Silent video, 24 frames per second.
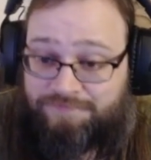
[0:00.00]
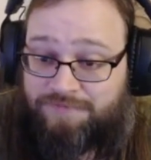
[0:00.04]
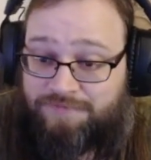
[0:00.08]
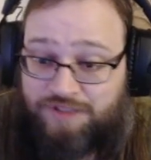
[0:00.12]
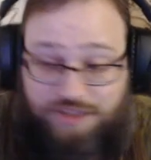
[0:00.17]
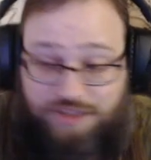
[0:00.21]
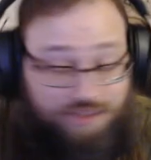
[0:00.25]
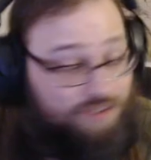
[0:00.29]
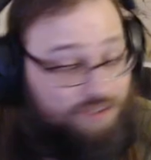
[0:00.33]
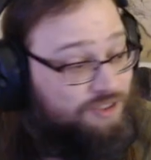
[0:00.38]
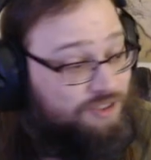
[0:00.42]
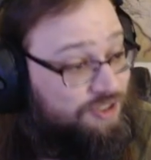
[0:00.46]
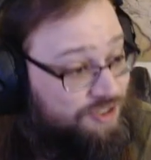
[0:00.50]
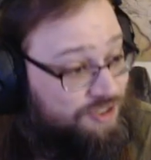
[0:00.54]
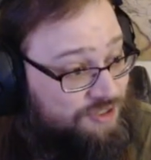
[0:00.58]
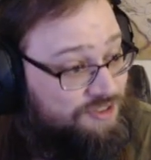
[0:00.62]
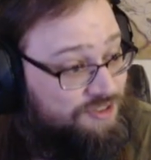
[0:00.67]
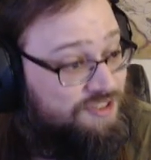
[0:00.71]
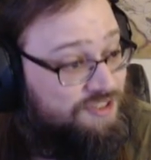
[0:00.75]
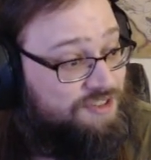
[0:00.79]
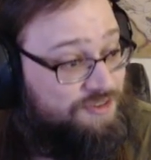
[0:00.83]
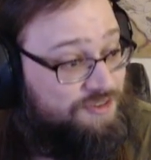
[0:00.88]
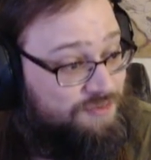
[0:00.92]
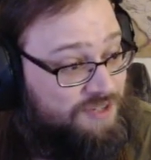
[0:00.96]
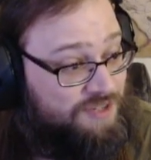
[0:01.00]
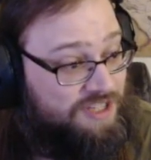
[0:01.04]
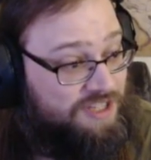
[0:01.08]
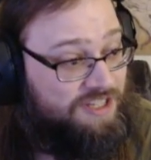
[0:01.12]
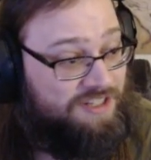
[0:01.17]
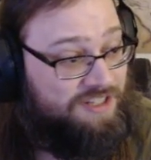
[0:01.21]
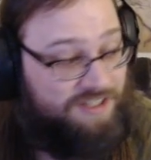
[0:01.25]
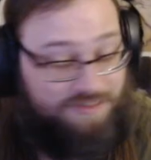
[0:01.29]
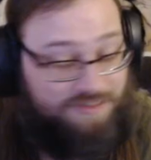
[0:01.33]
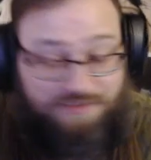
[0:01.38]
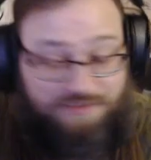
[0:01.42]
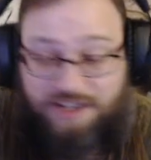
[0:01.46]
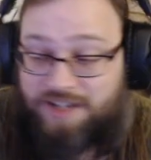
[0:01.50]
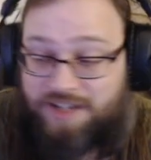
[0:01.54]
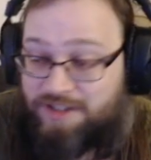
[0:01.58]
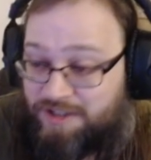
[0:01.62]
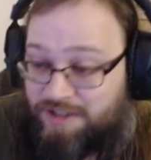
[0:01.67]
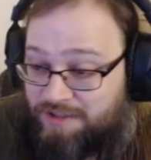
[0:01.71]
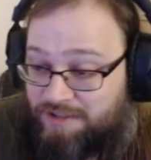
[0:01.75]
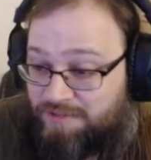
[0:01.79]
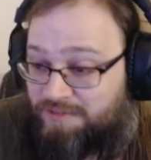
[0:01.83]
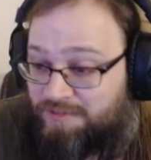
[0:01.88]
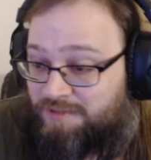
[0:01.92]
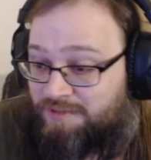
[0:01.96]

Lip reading: You'll learn this weekend if I do.